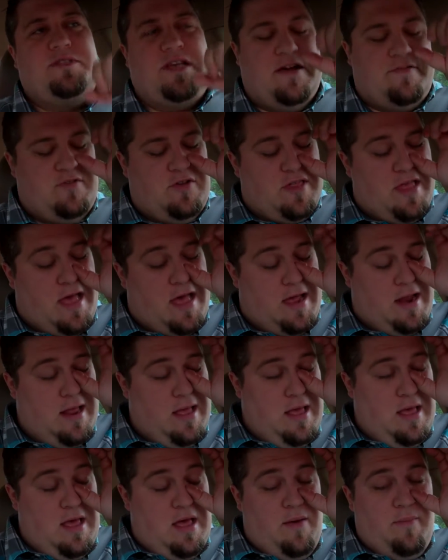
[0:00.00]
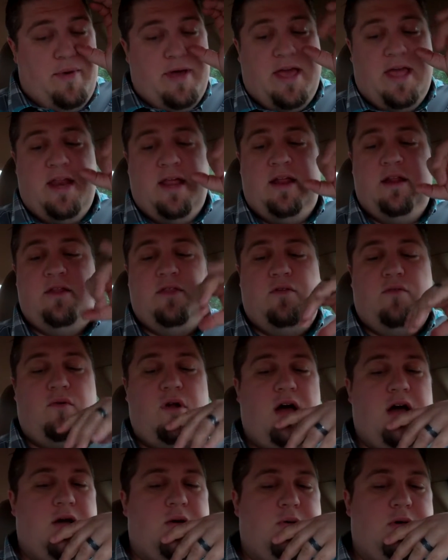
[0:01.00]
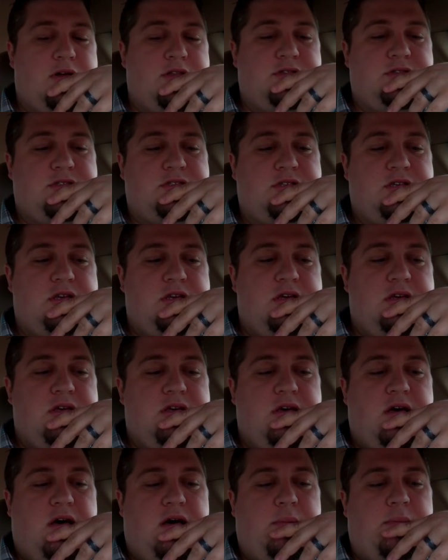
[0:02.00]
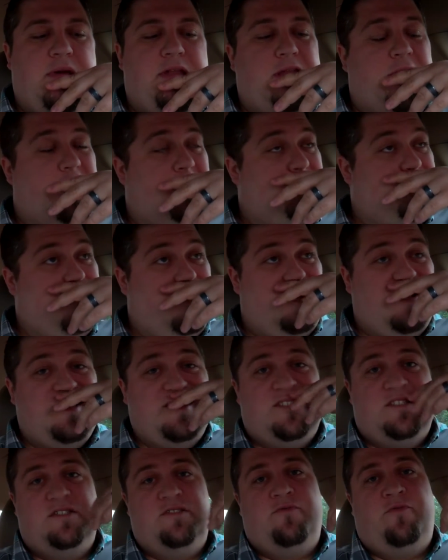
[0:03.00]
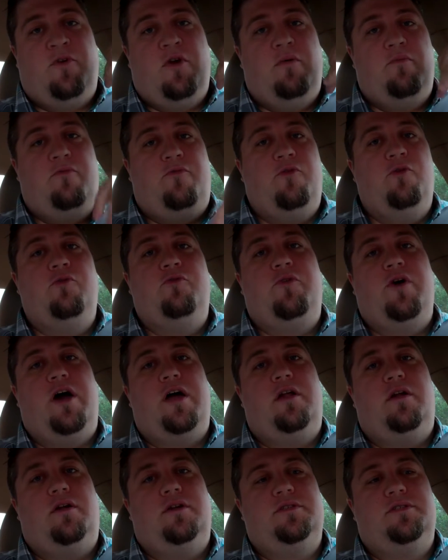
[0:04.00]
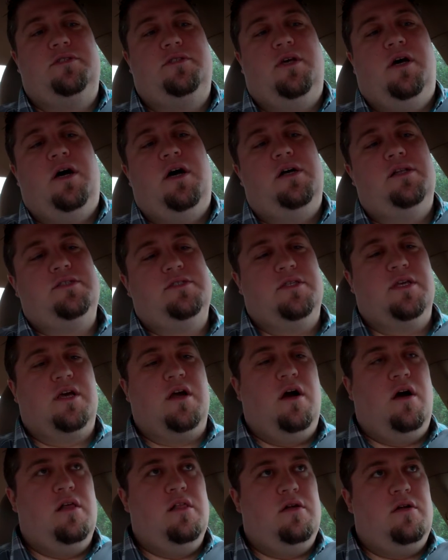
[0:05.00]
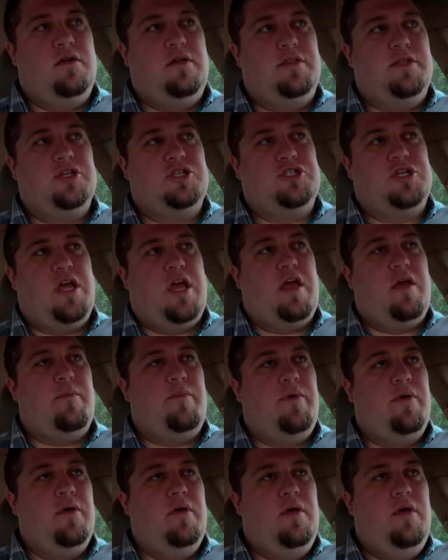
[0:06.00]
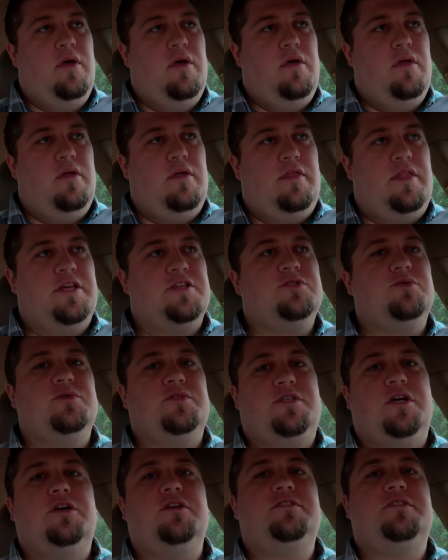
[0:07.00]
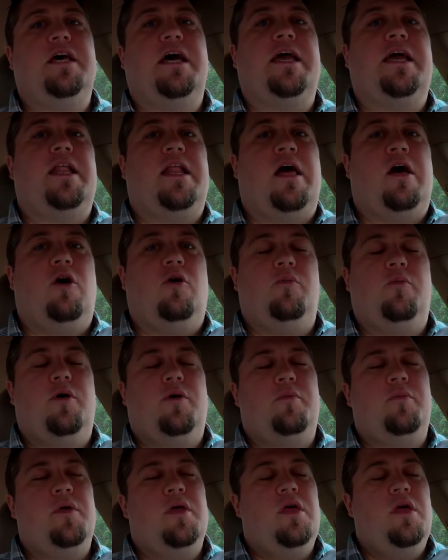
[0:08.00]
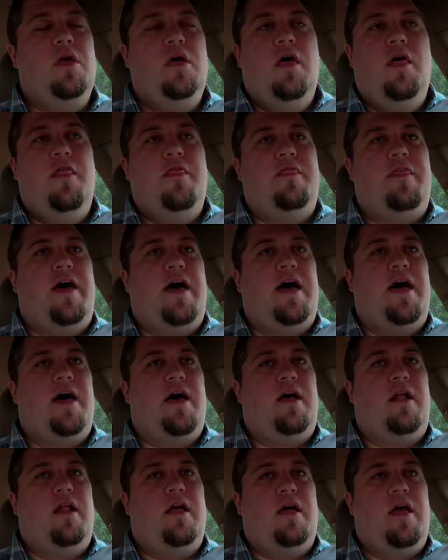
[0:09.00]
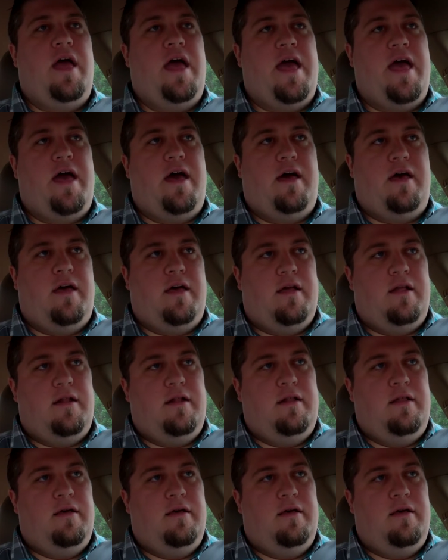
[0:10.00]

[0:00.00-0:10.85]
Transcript: after that. But getting into the rock ones, my next one is from Foo Fighters. It's The Color and the Shape. And this was their second album that had